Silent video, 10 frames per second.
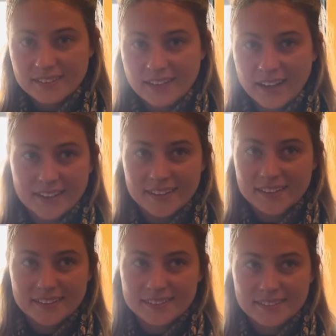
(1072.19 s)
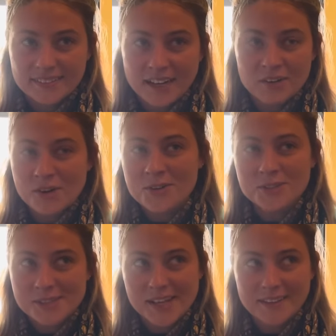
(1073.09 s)
Like, I don't know
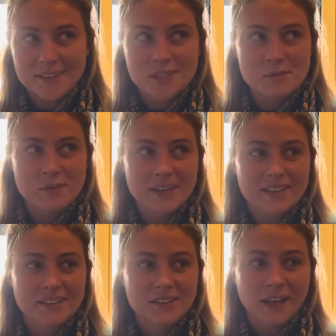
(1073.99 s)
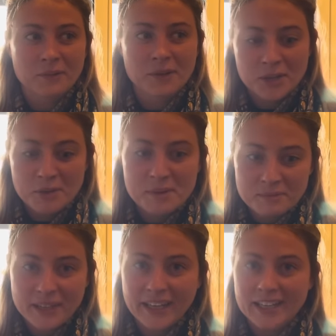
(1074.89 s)
who said this, but like, we're human
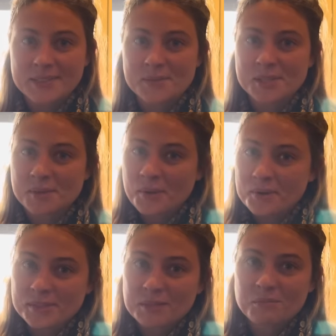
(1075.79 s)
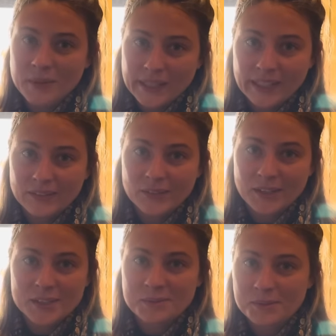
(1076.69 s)
beings, we're supposed to be, we're
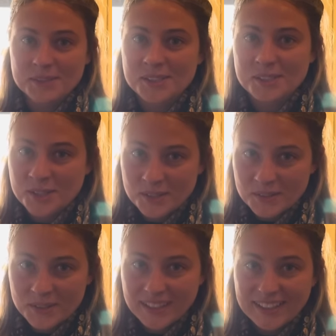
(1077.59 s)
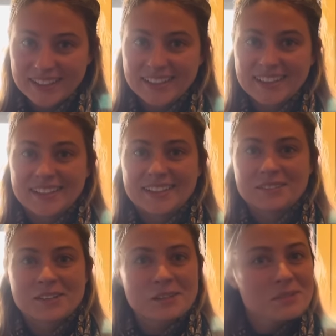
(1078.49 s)
not supposed to do,
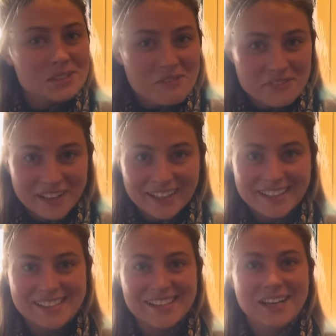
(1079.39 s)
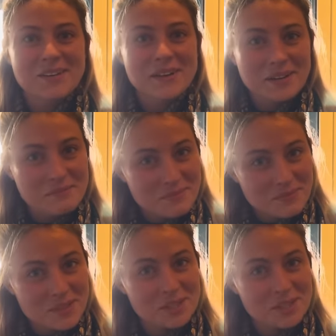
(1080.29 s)
we're not supposed to fix, like we're